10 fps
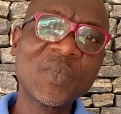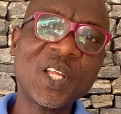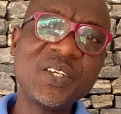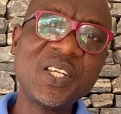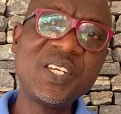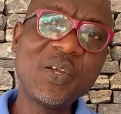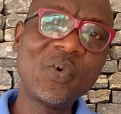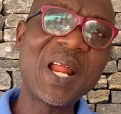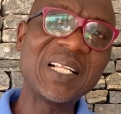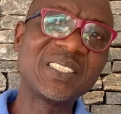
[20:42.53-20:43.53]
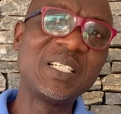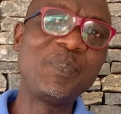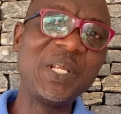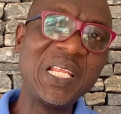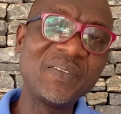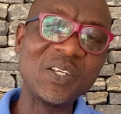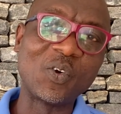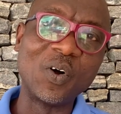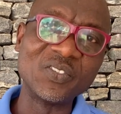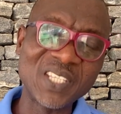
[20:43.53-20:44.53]
the new right still believes in
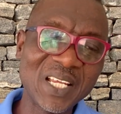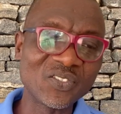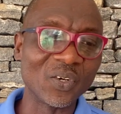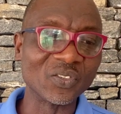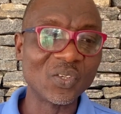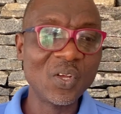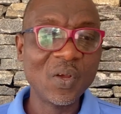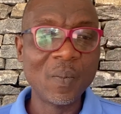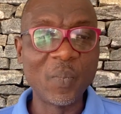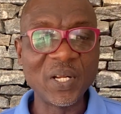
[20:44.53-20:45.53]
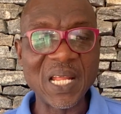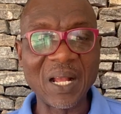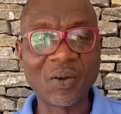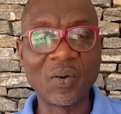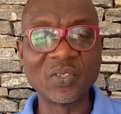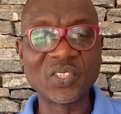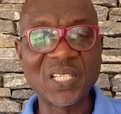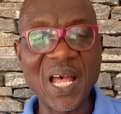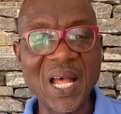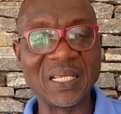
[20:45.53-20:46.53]
consensus, but they are
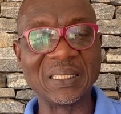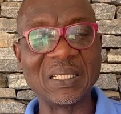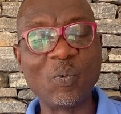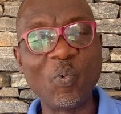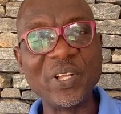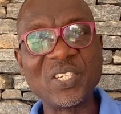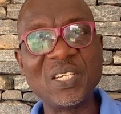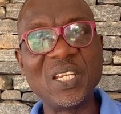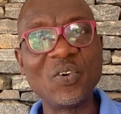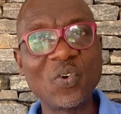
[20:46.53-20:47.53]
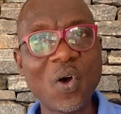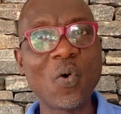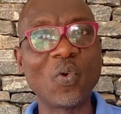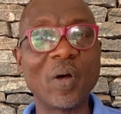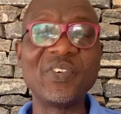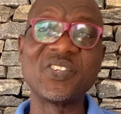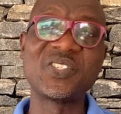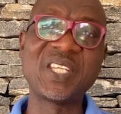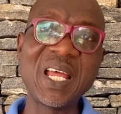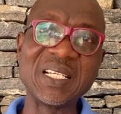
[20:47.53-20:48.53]
concerned with the role of the
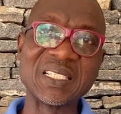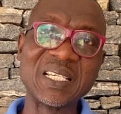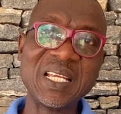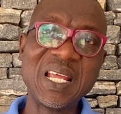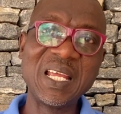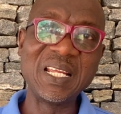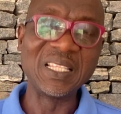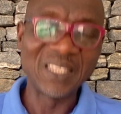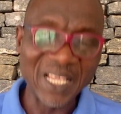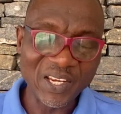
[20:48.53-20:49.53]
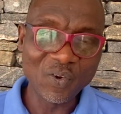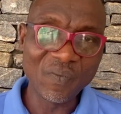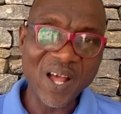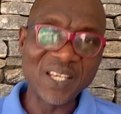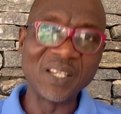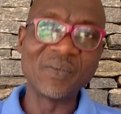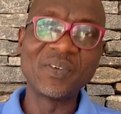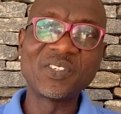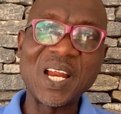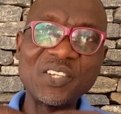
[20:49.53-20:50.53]
state in taking over the
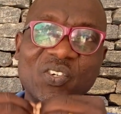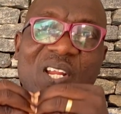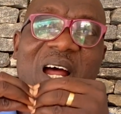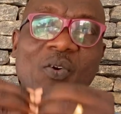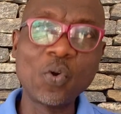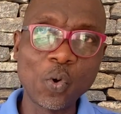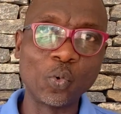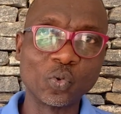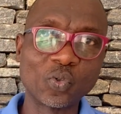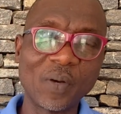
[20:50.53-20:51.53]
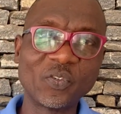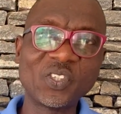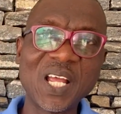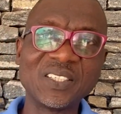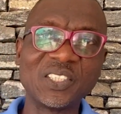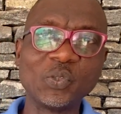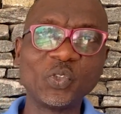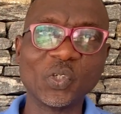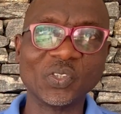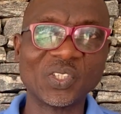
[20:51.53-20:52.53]
traditional roles of social institutions,